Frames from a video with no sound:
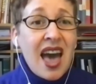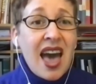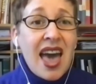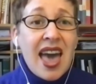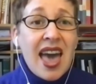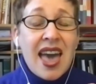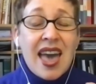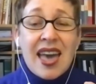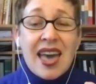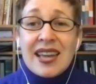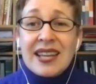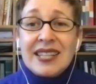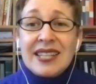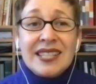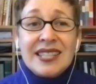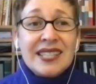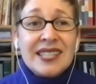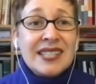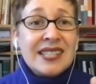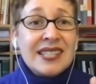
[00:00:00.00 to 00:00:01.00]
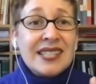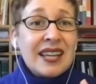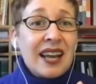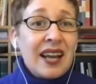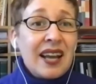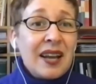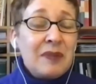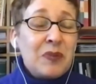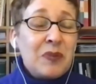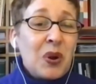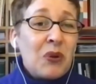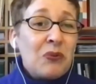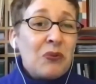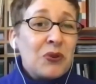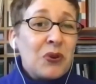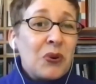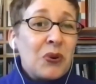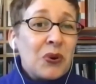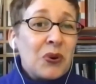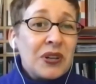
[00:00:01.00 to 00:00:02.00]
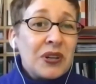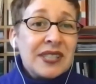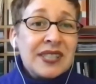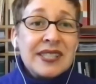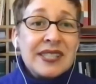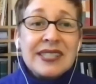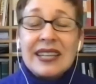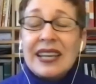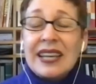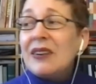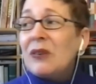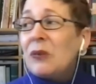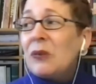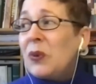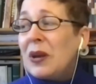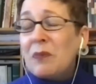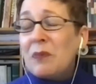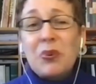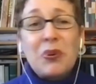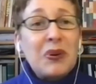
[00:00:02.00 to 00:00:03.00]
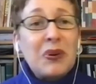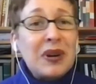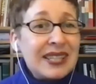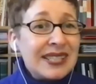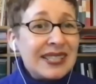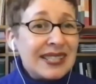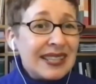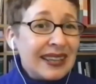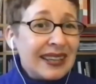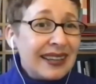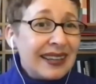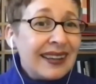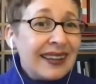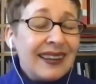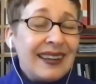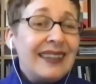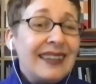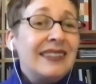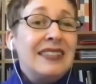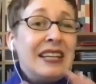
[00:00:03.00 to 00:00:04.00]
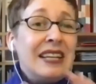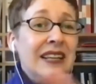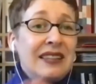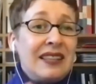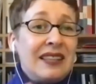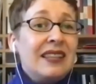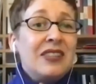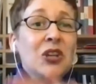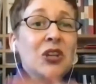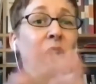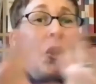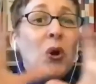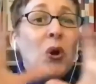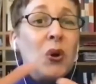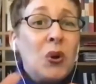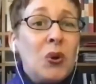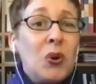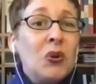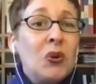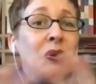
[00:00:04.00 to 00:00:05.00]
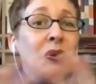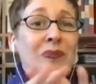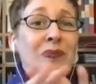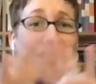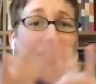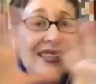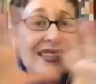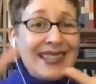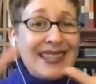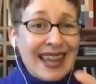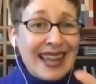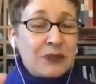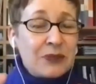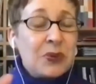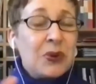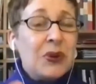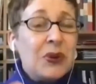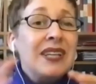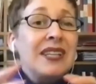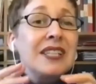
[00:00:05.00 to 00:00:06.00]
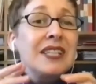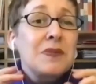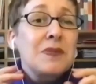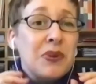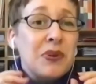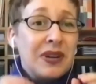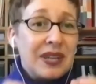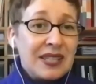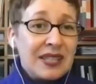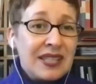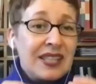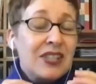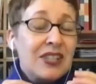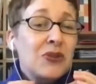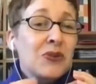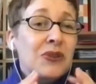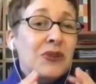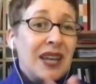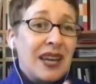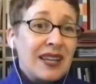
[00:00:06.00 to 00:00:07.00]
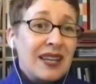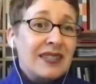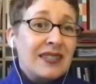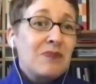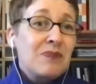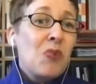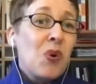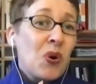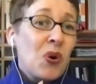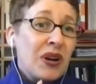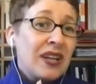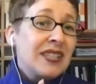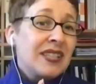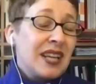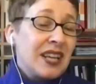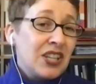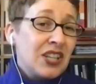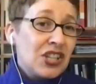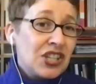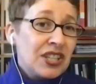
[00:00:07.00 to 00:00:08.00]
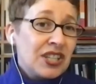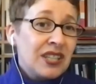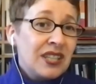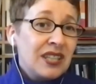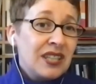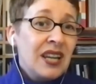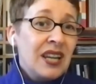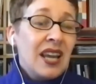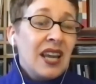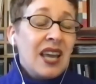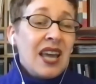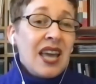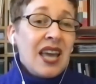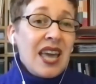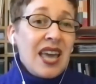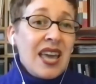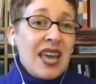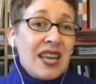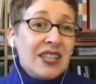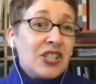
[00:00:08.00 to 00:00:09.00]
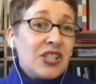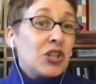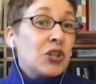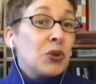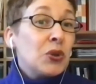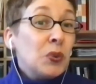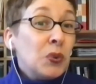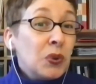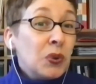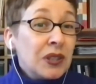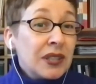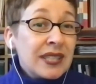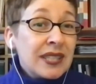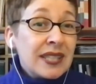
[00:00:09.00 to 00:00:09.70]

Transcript: And of course, we are pressing, and I think the whole network is pressing to get more attention in schools.